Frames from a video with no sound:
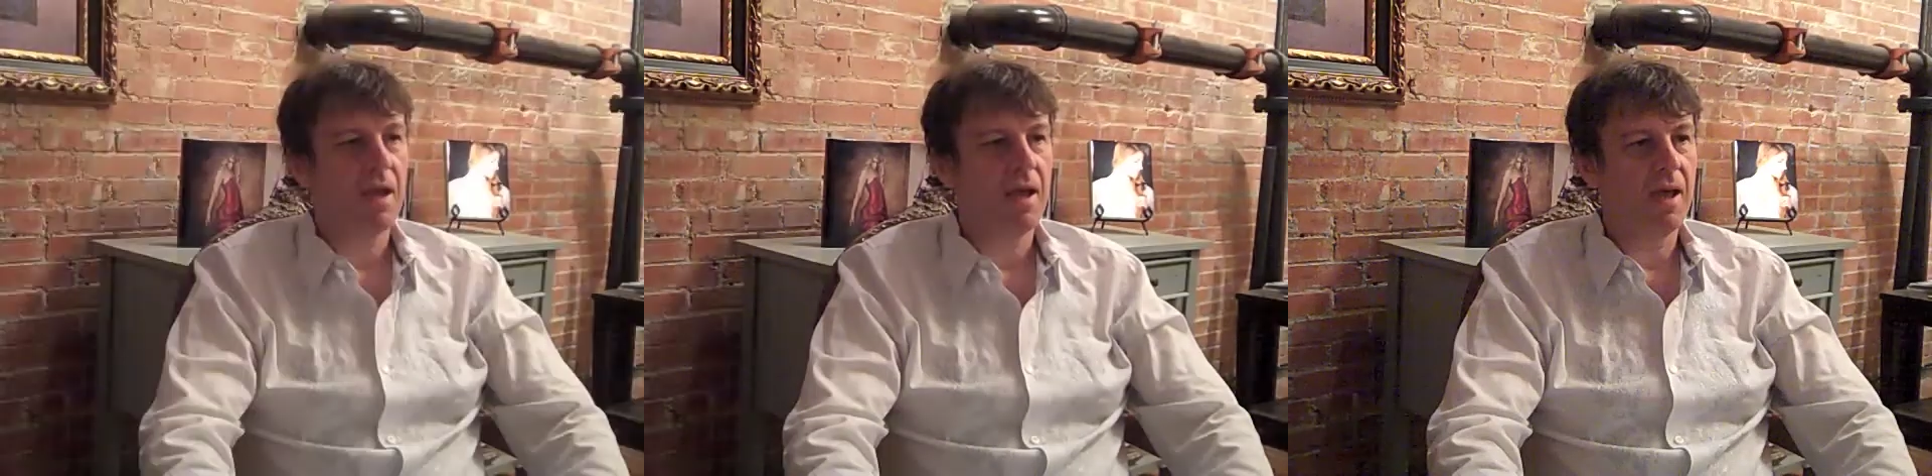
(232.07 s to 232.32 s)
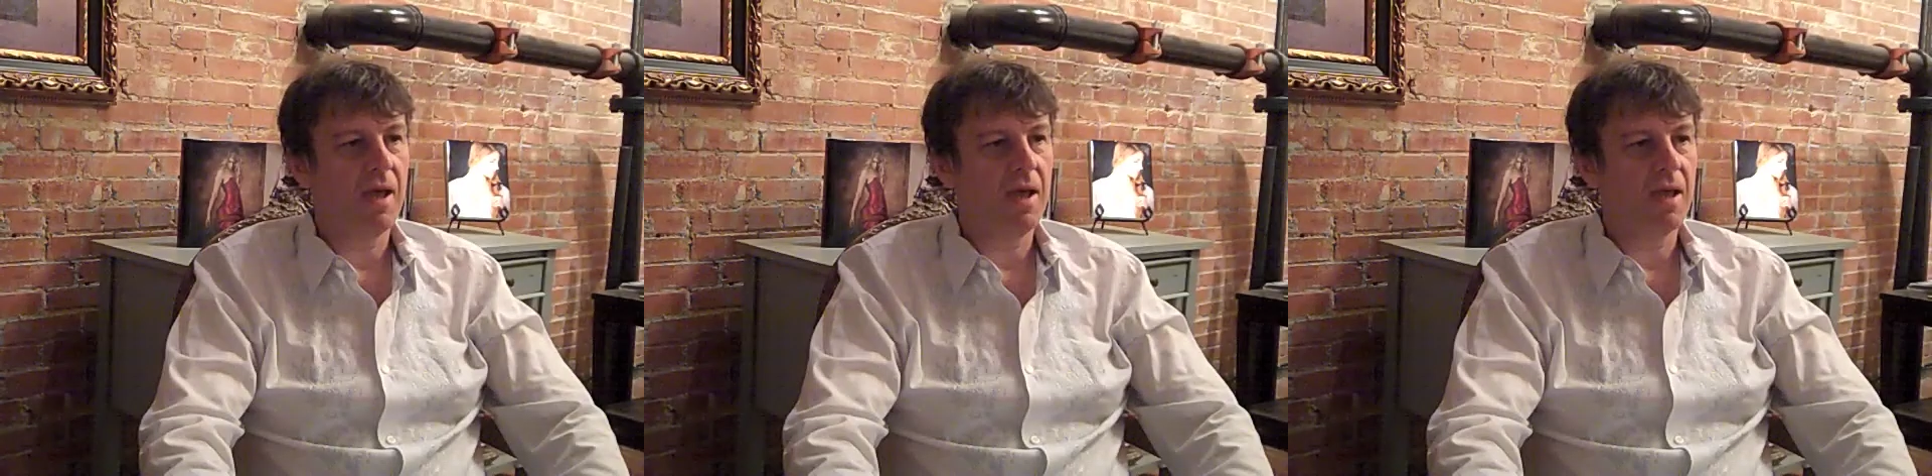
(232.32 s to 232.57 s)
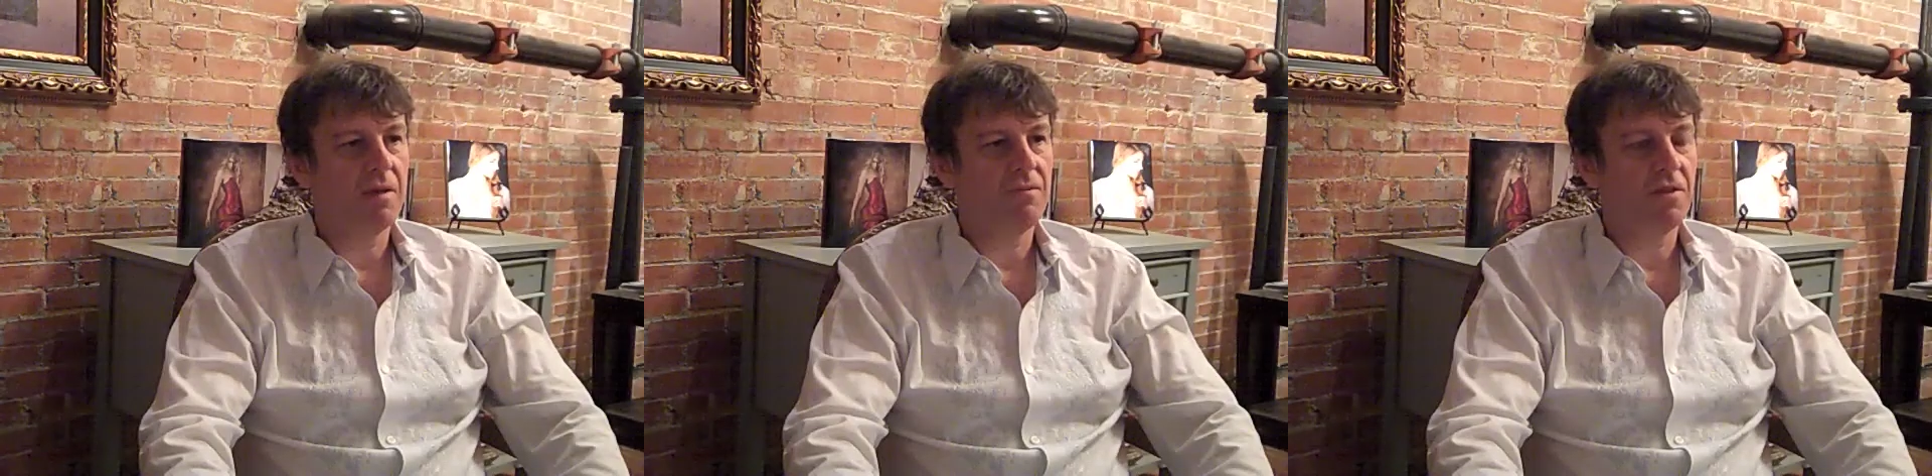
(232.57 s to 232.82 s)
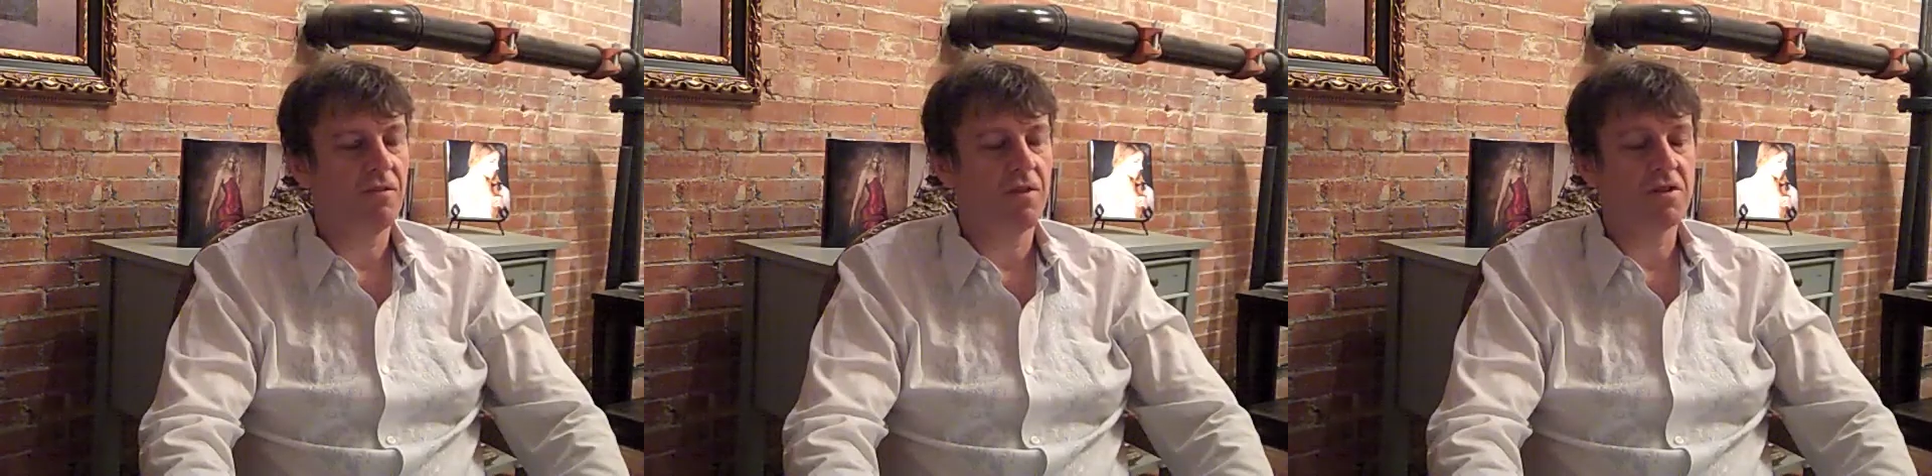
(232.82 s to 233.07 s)
And
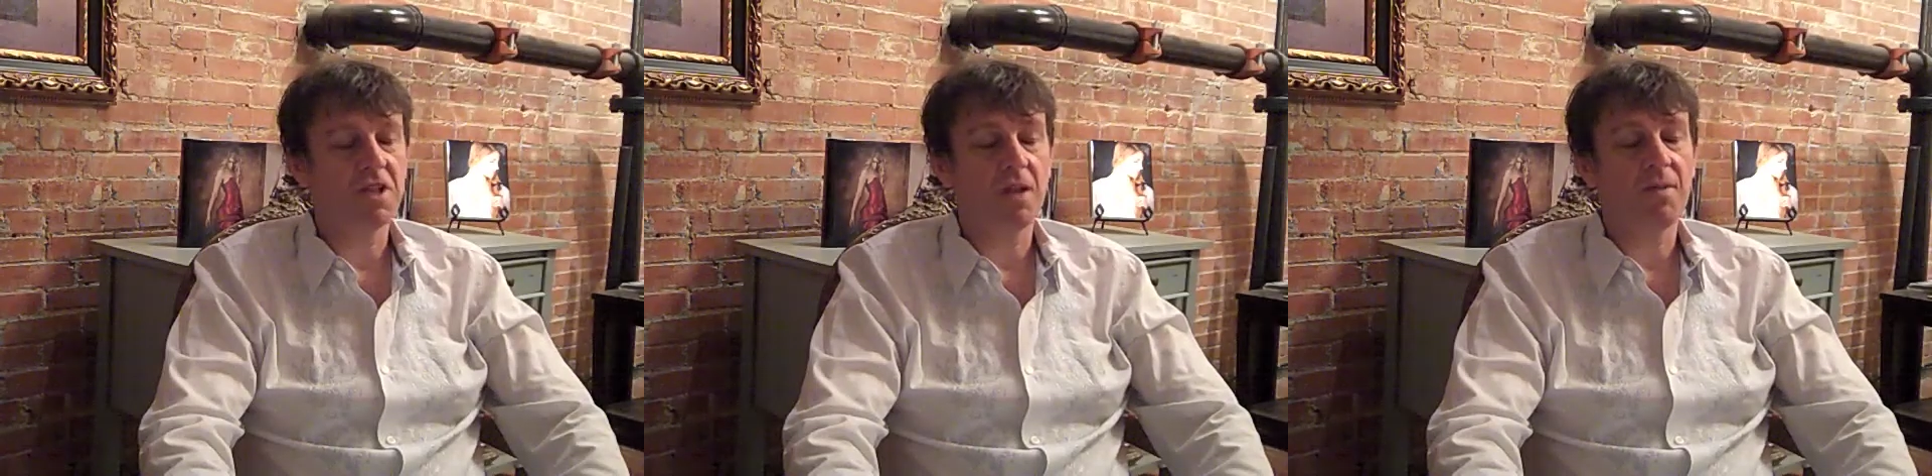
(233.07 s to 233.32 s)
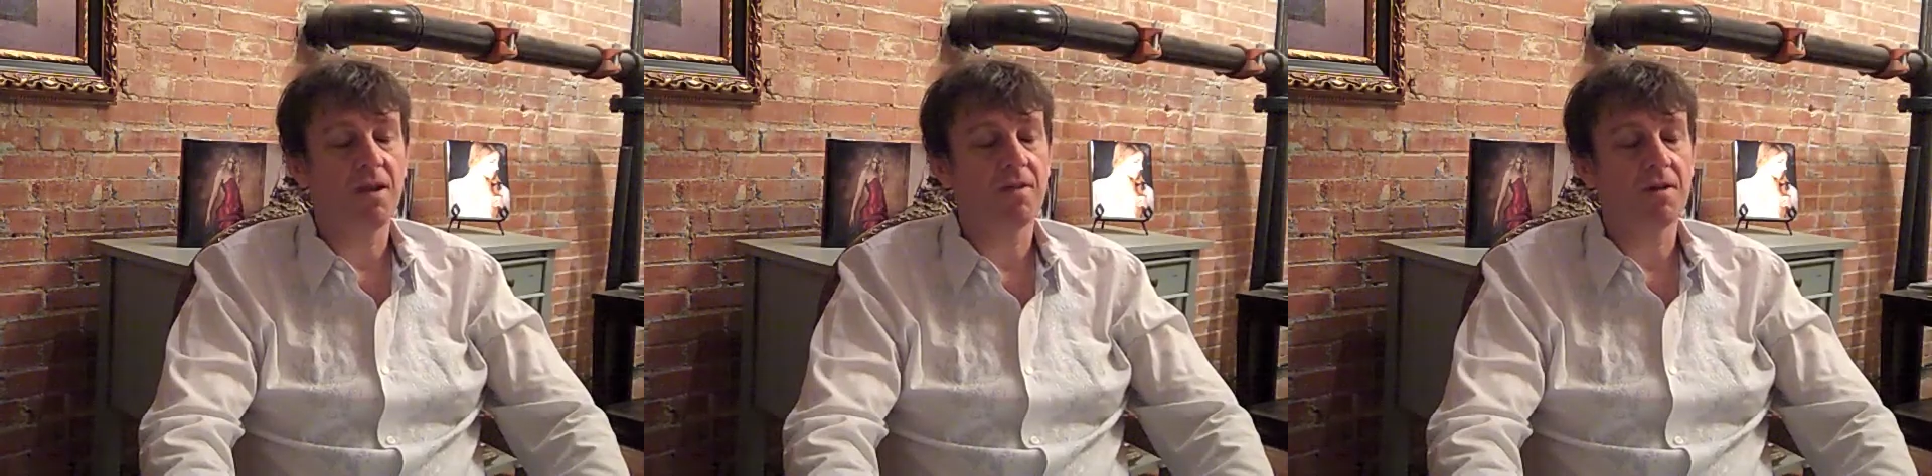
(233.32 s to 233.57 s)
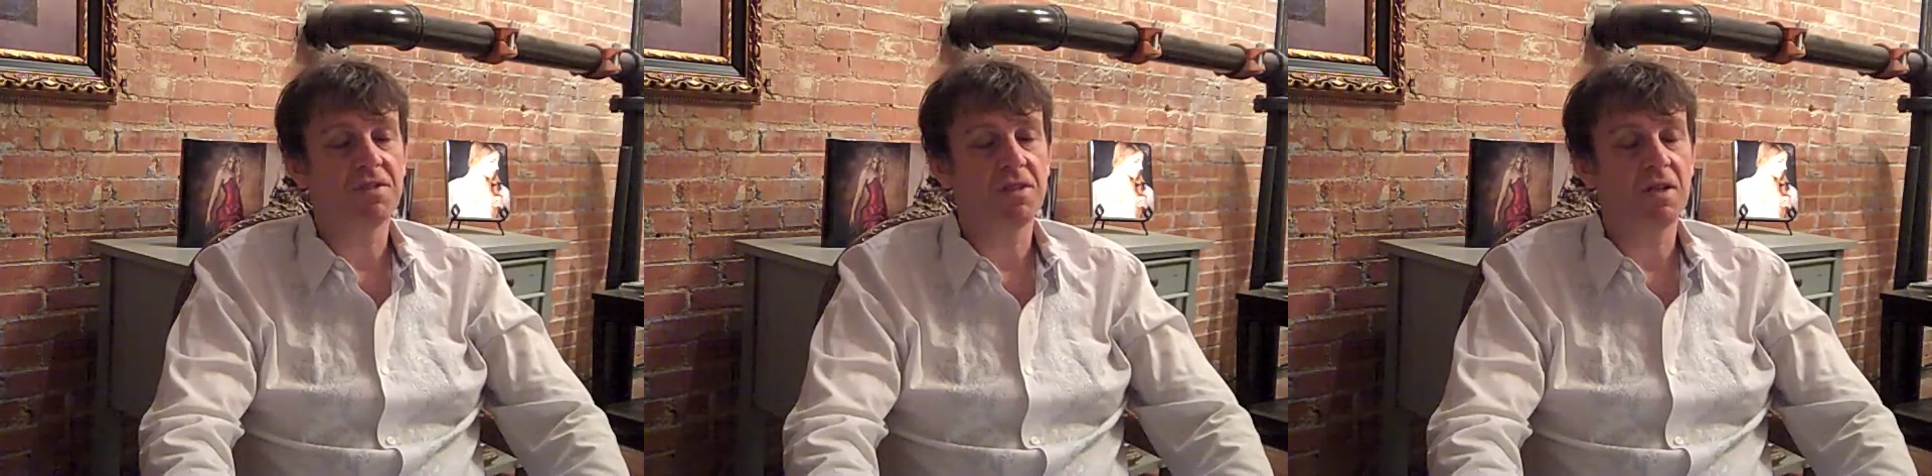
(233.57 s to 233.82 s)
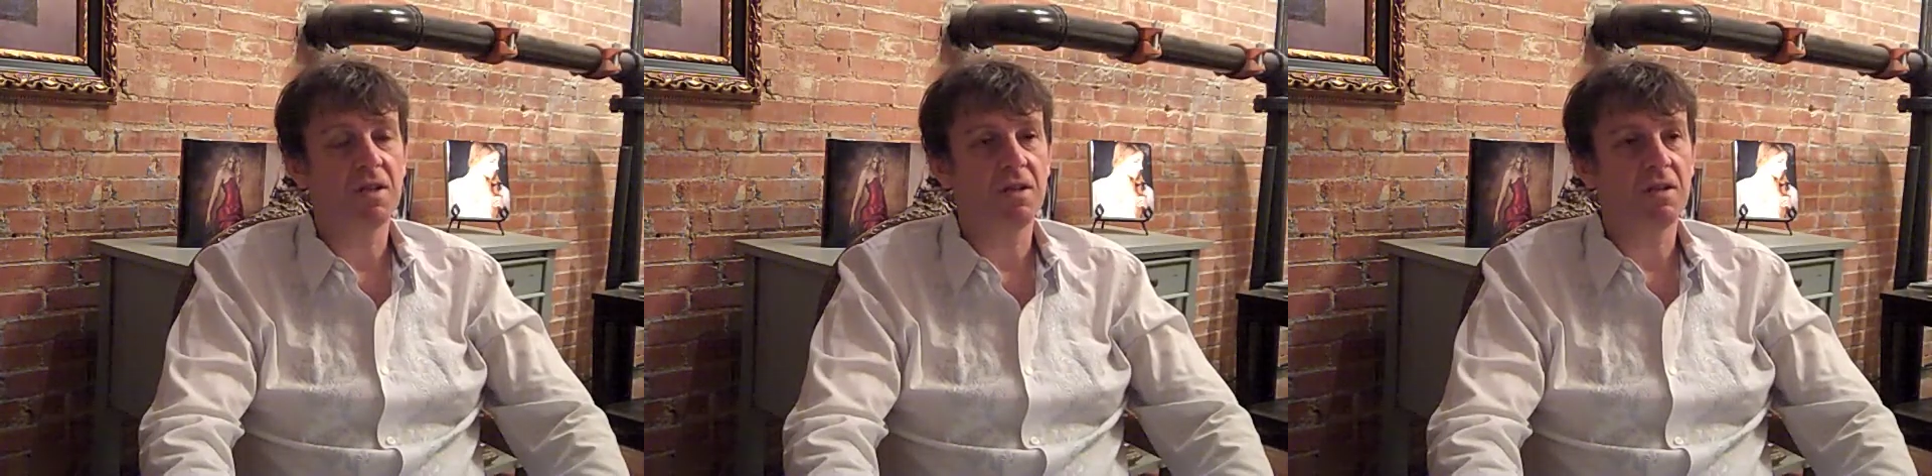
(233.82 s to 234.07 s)
for the first time ever I've
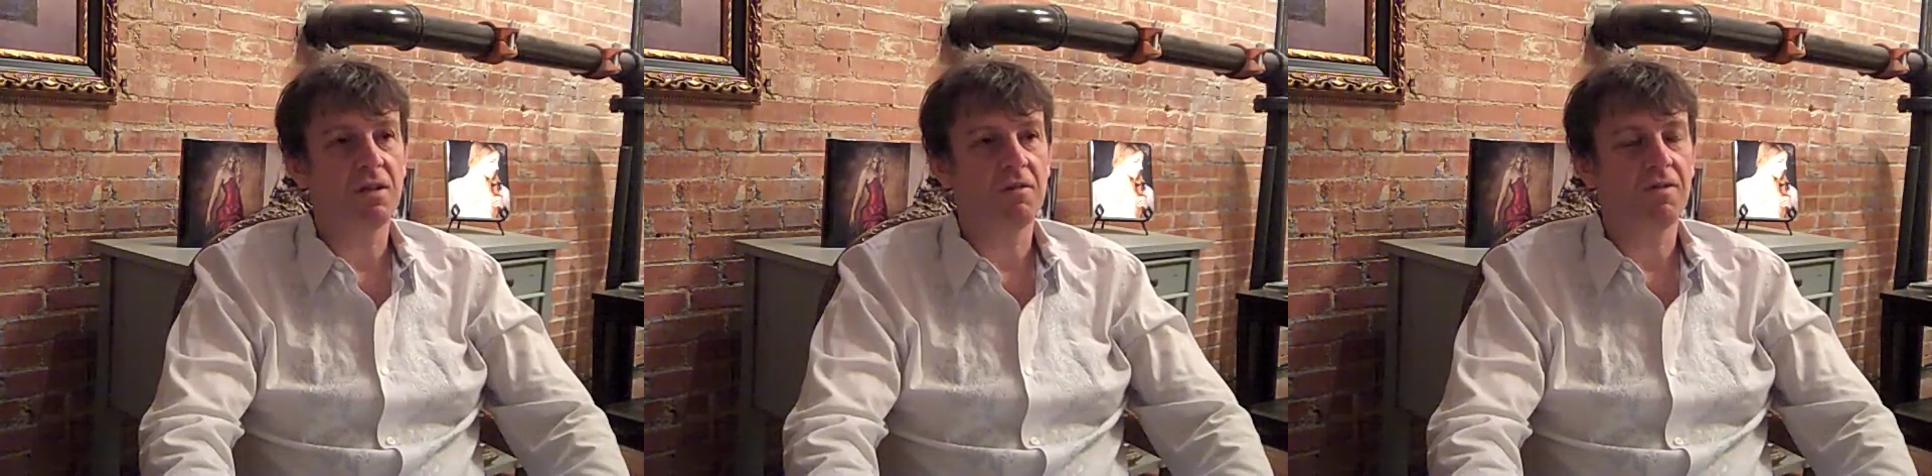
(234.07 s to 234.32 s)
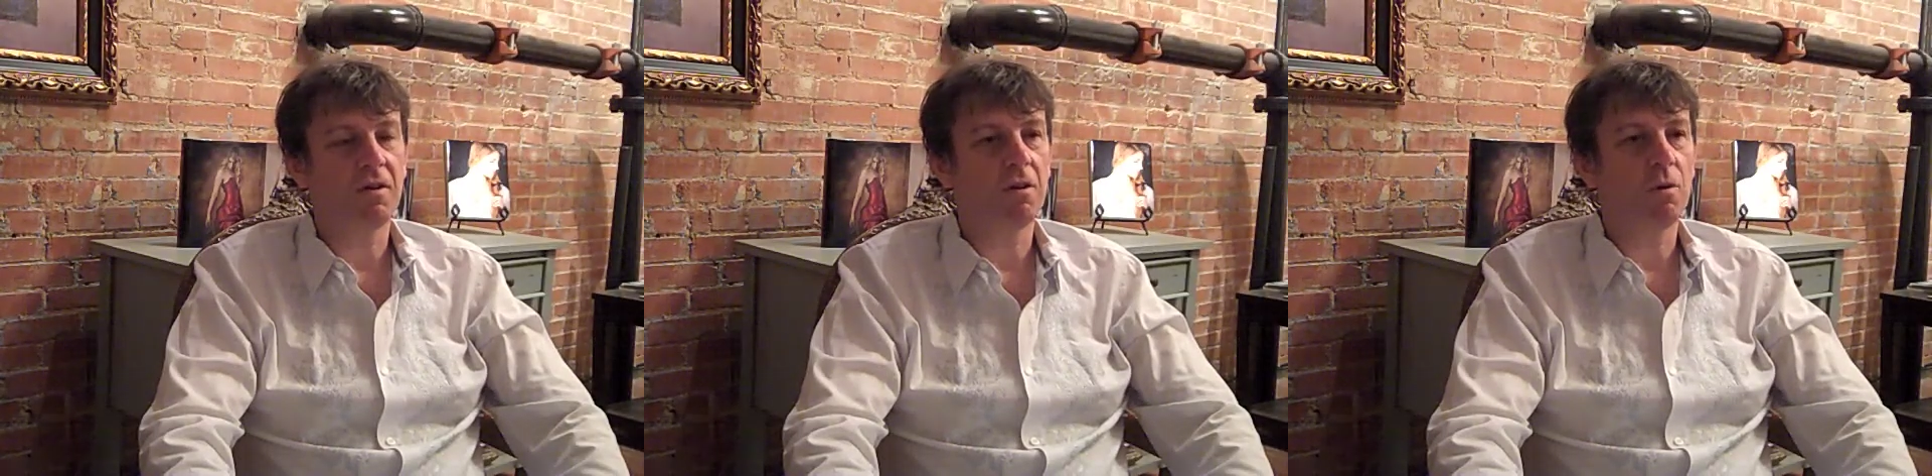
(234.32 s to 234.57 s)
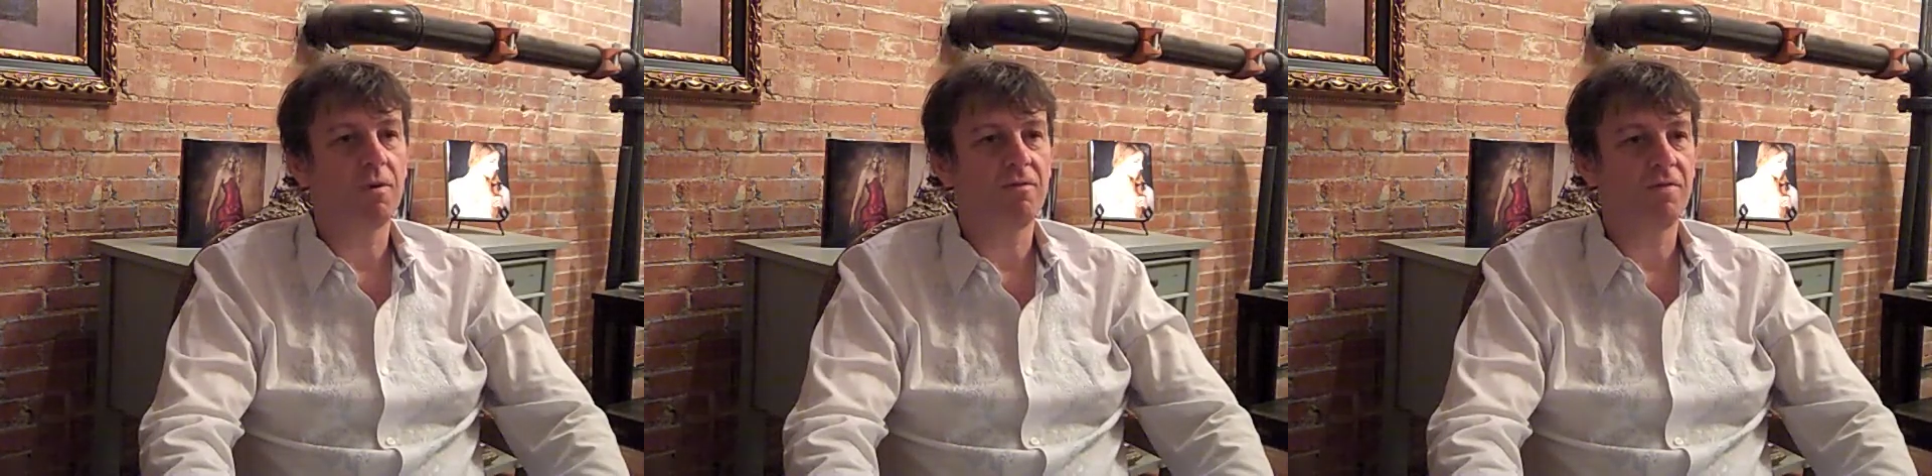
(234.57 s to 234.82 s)
seen it, the photo went